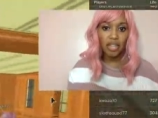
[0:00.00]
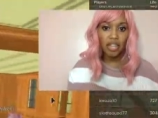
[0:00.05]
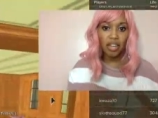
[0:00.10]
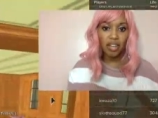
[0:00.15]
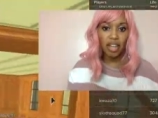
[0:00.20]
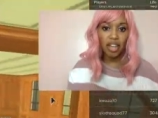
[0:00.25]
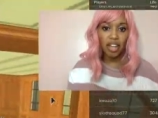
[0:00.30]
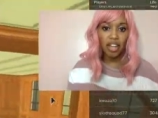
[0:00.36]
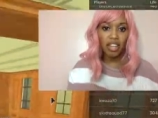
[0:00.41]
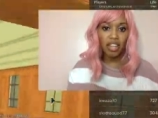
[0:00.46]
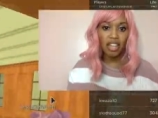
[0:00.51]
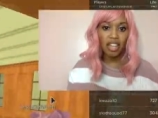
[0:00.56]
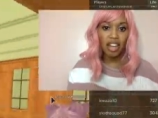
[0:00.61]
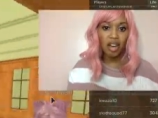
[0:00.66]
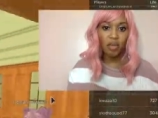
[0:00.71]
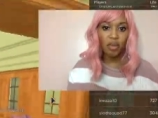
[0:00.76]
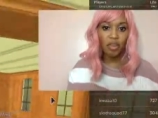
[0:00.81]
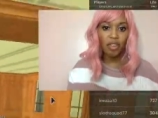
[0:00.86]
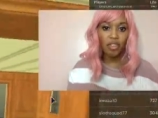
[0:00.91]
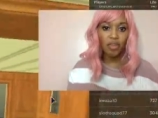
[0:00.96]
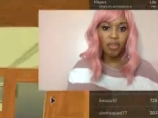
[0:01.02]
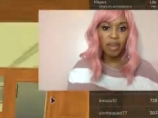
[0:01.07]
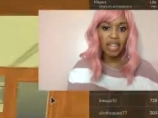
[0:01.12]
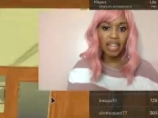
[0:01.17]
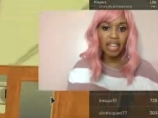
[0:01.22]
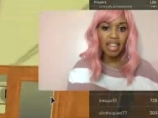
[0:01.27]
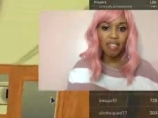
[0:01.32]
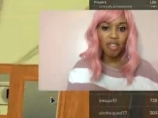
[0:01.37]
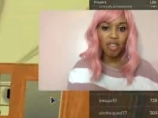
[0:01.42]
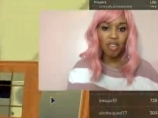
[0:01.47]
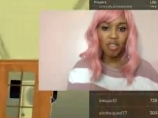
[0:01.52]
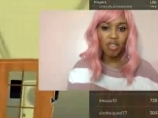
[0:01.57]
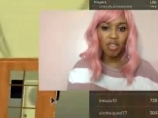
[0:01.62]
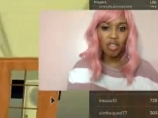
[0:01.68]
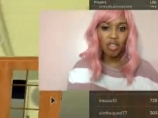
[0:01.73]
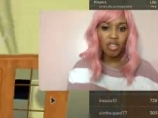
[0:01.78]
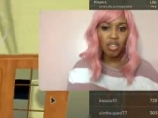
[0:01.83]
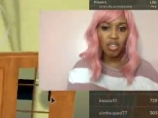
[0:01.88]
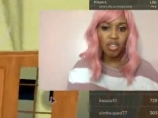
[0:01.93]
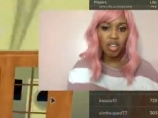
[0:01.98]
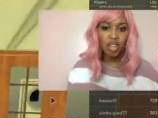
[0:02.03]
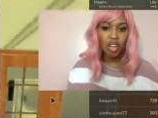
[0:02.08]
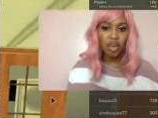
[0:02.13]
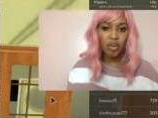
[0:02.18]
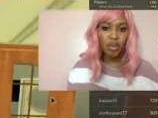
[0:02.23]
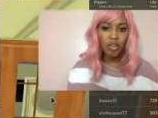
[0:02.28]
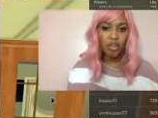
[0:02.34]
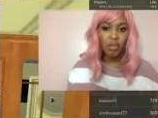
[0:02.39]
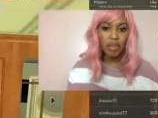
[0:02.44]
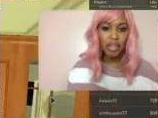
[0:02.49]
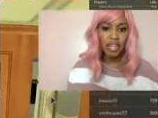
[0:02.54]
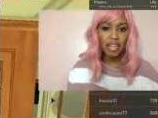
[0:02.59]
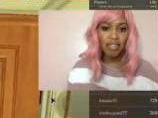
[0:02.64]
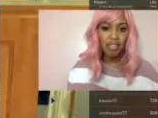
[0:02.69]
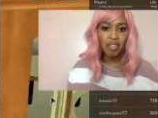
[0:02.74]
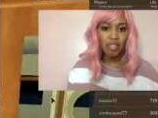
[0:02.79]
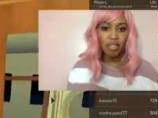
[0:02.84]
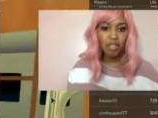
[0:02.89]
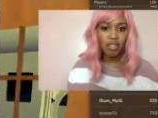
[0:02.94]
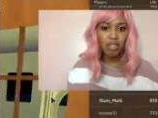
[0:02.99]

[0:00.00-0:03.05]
Do I hear water? Are we on the main level? Are we on the main level?